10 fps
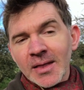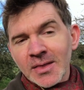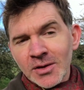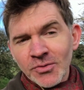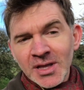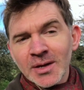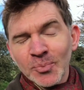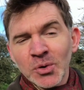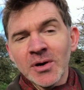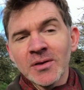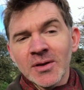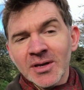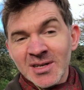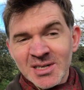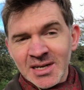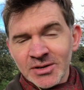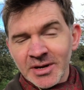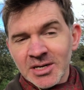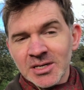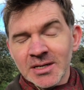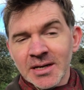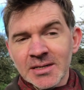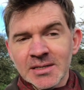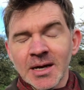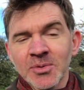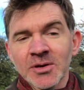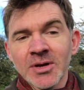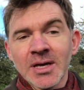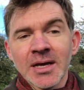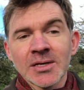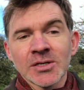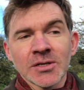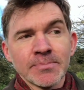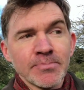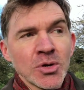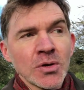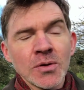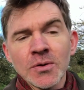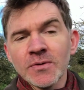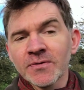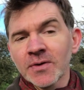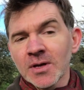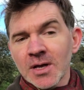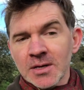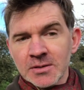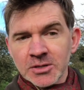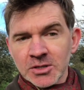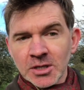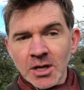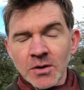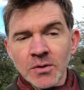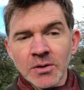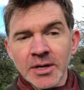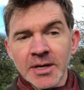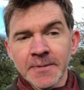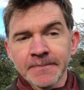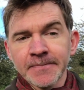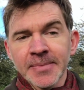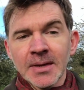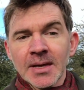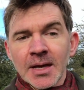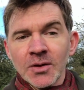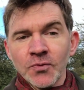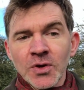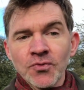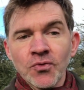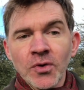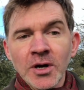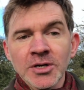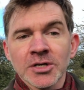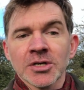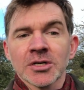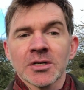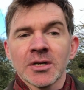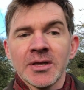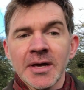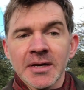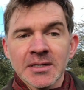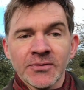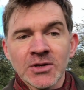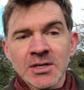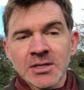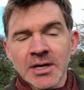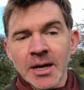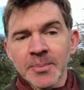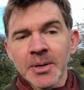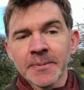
The really important consideration in step 3 is to move slowly. If we rush the activity step,